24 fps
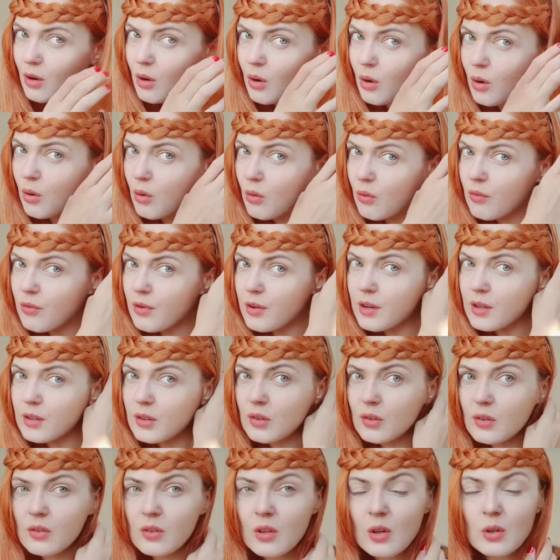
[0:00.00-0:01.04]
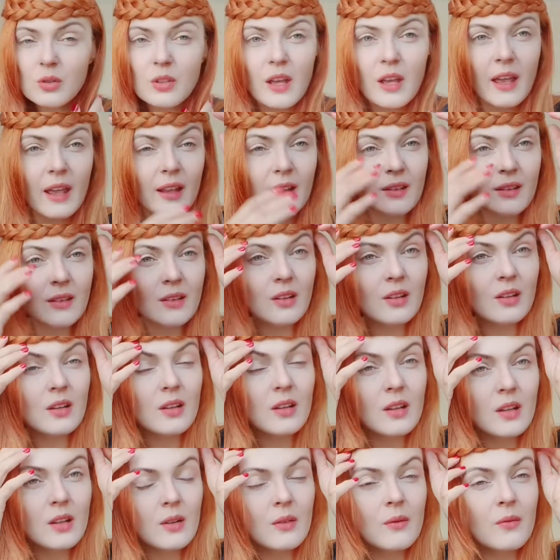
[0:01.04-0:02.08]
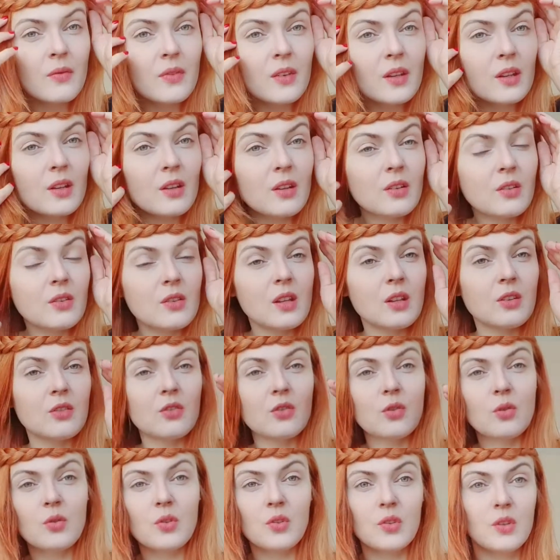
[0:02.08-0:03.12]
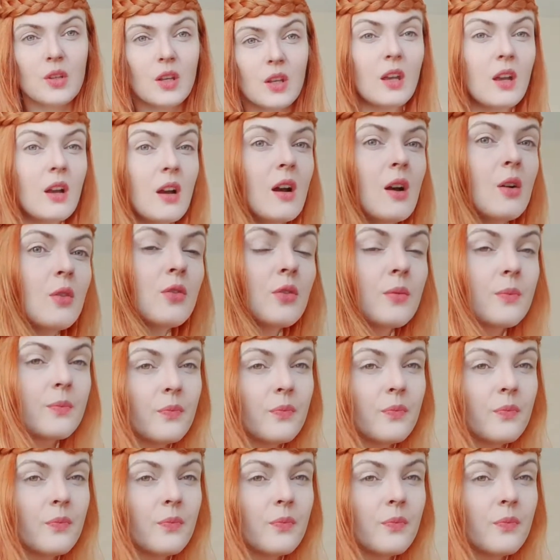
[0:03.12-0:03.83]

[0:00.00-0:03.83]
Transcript: over it, so the end is not so sticking out.